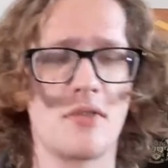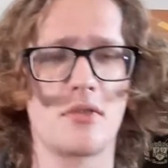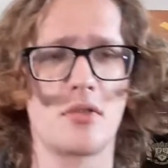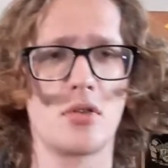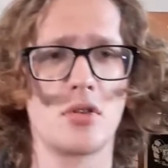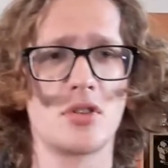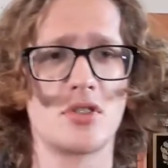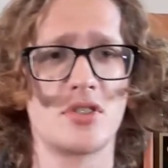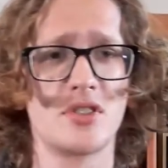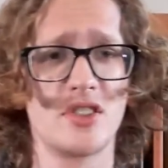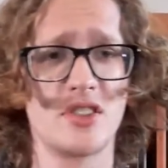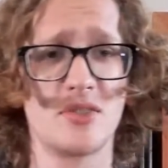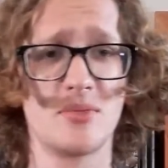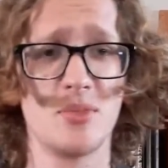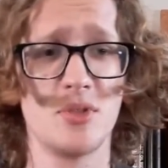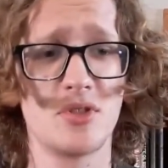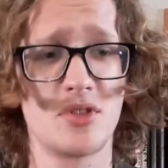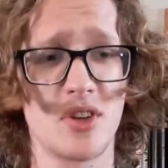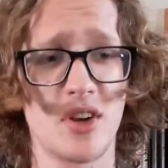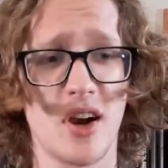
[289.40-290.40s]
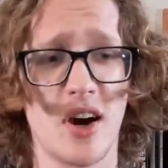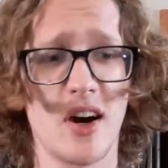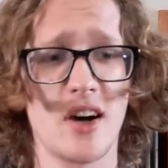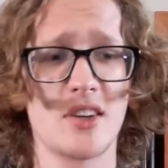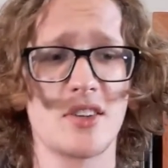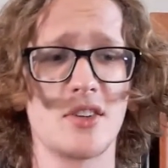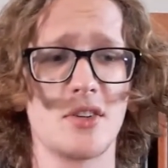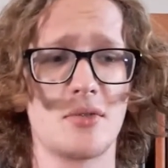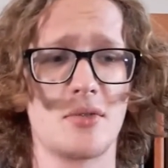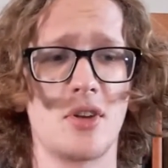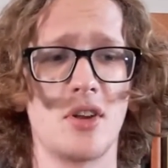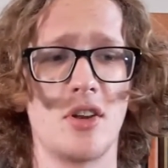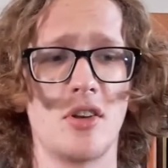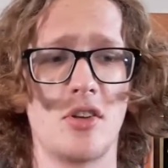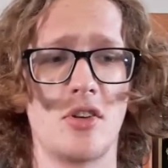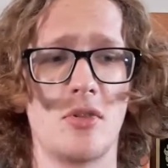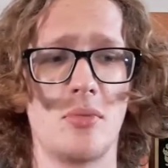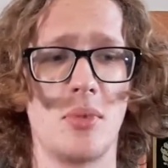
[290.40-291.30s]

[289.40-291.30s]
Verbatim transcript: Of course, this music also tended